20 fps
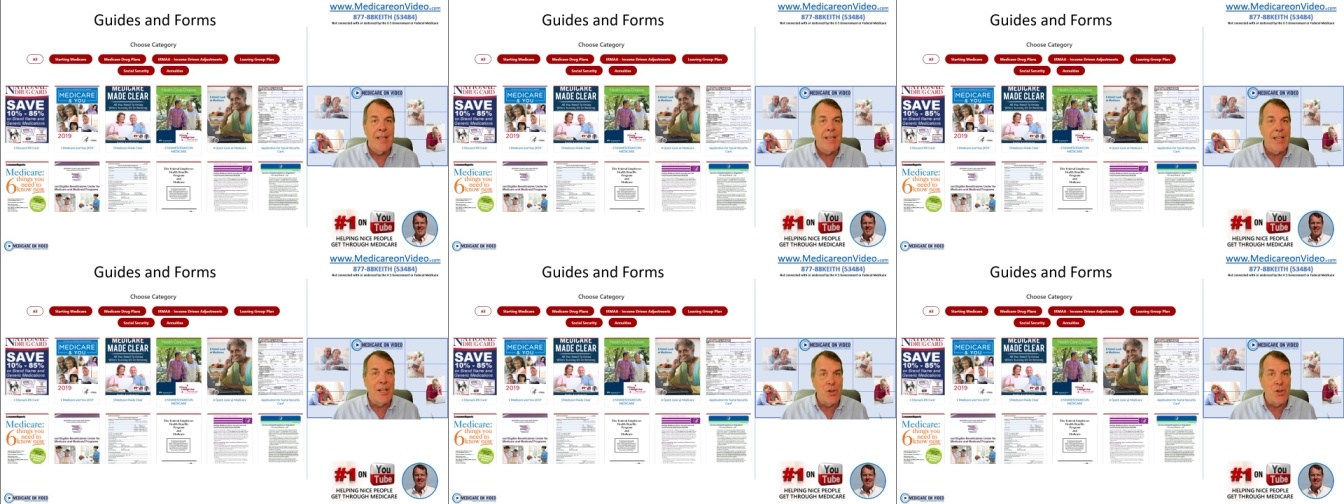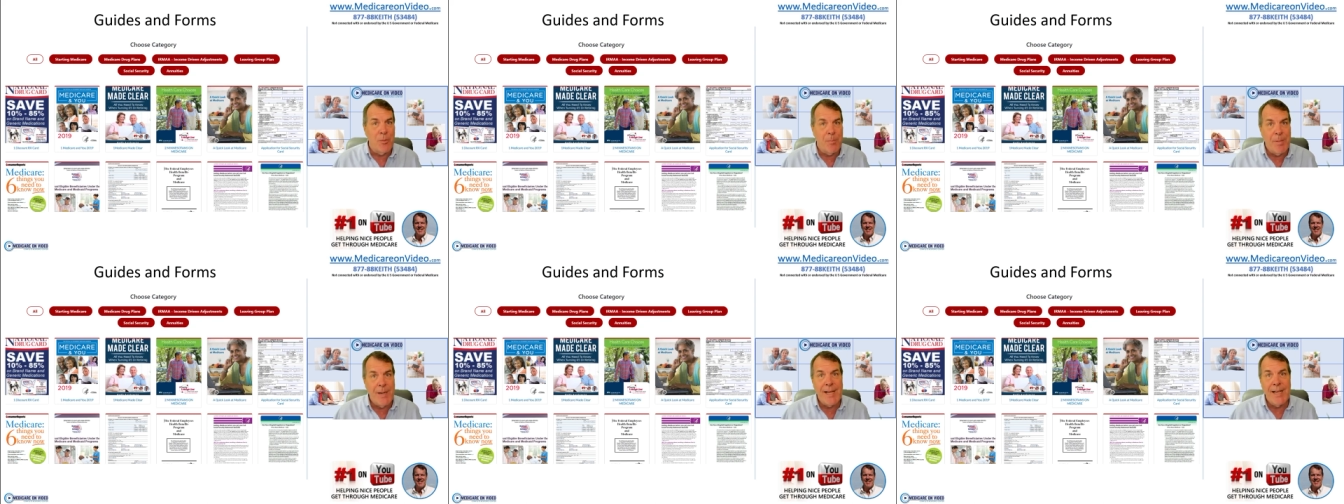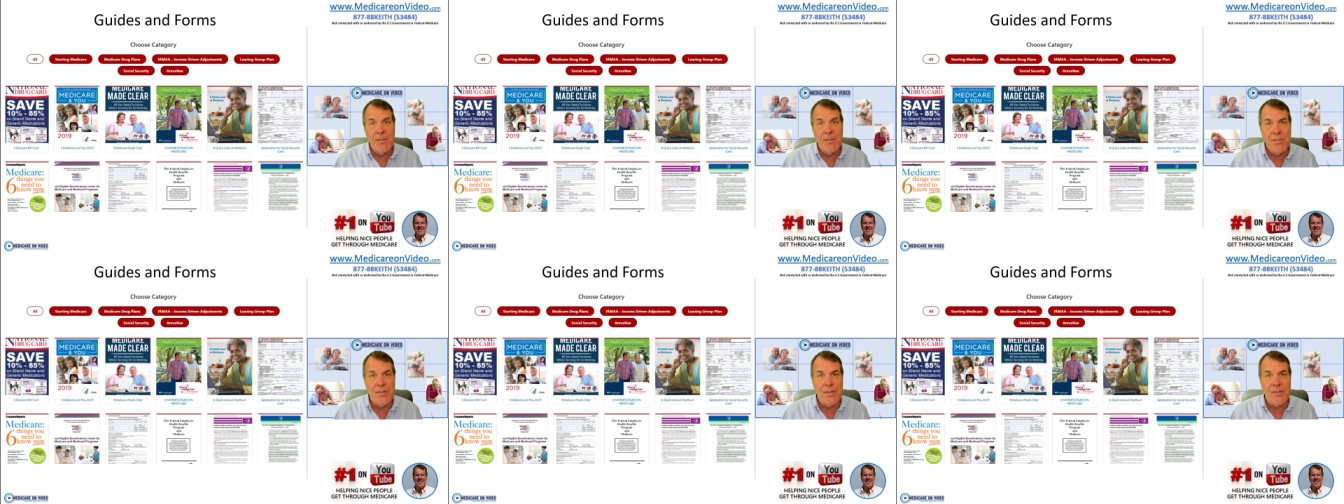and you're
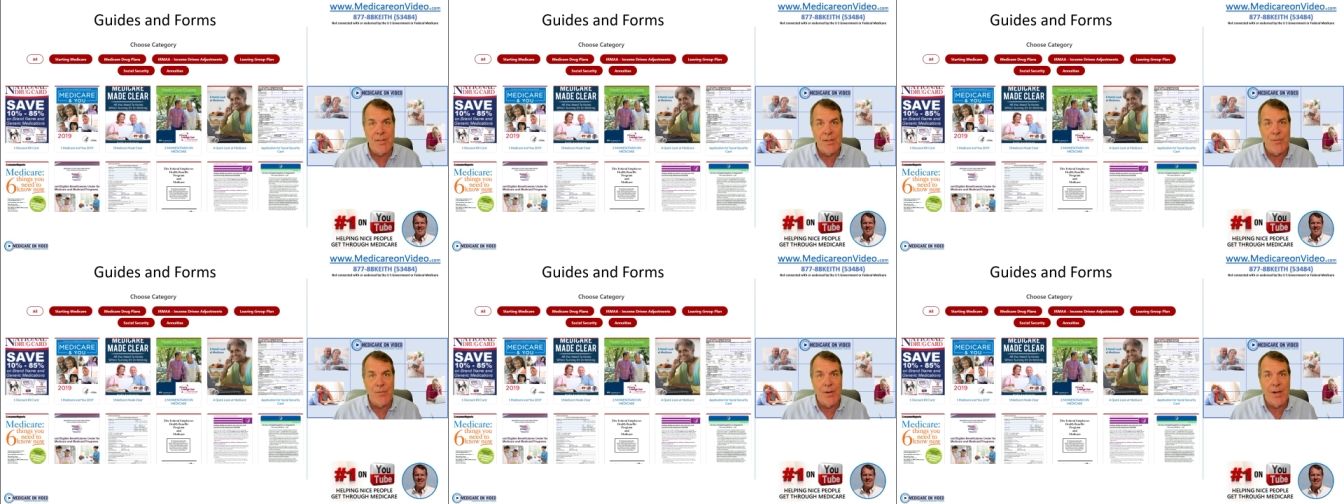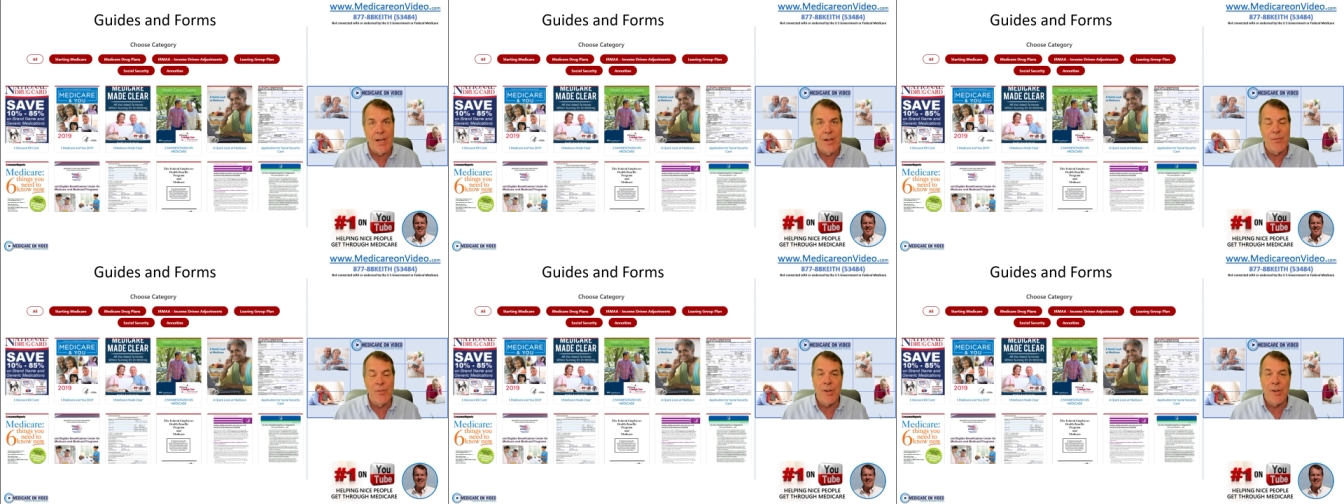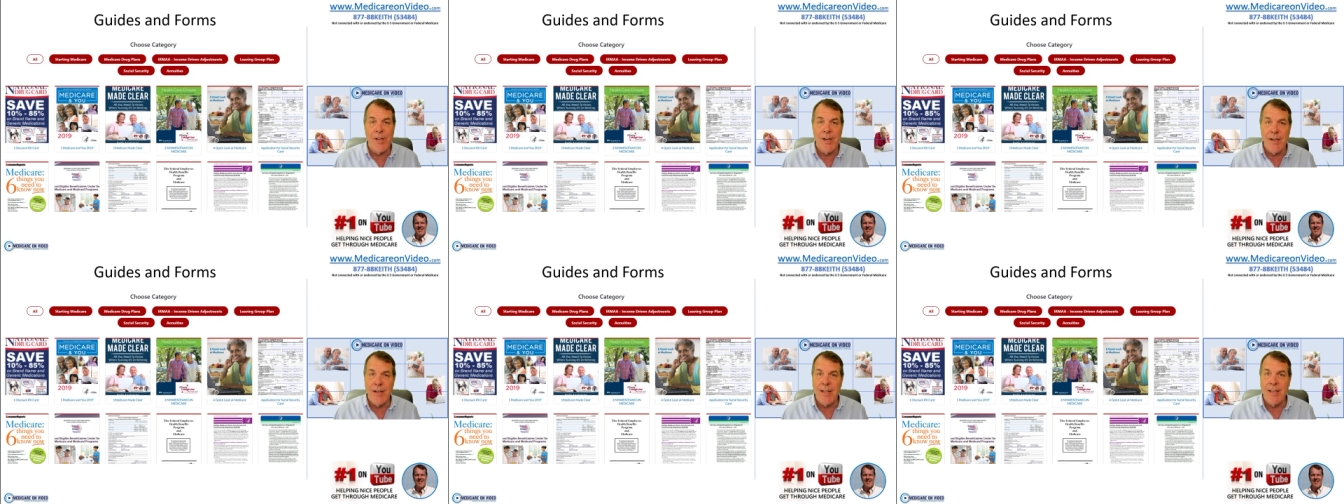past 65, you're
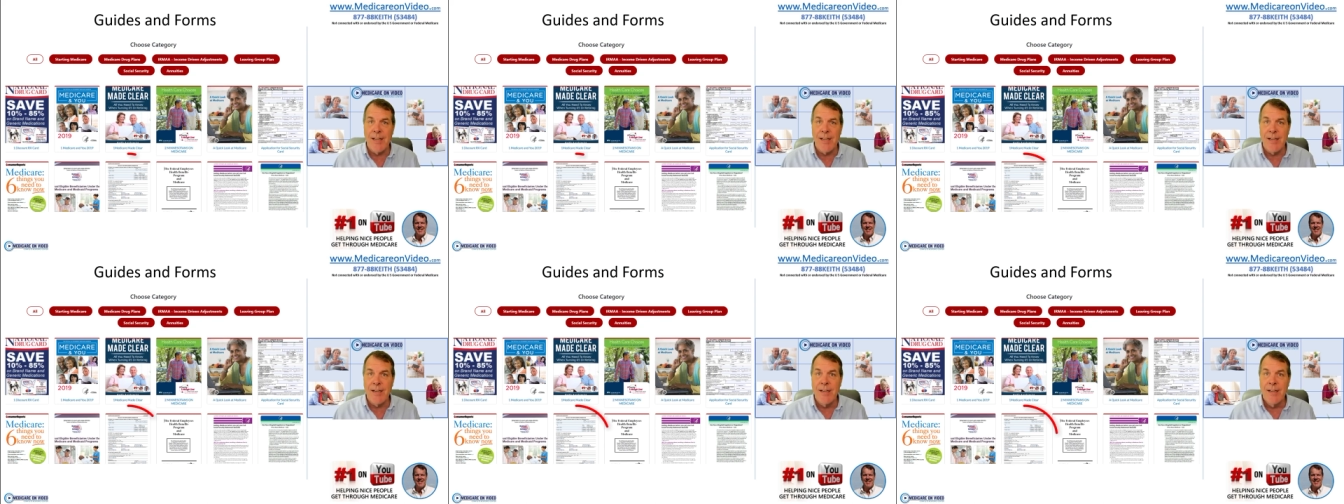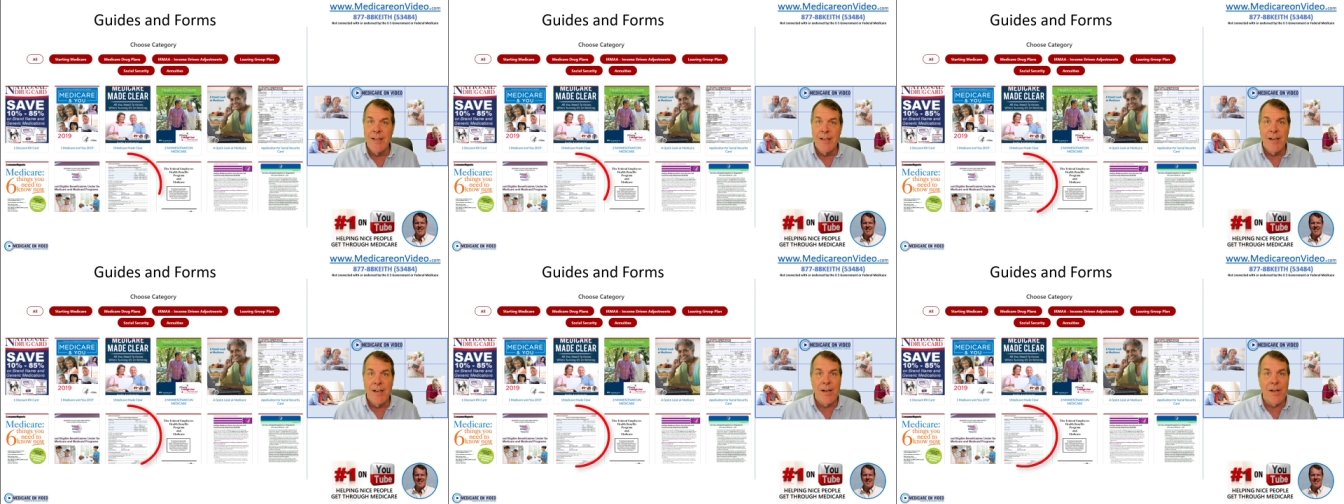going to need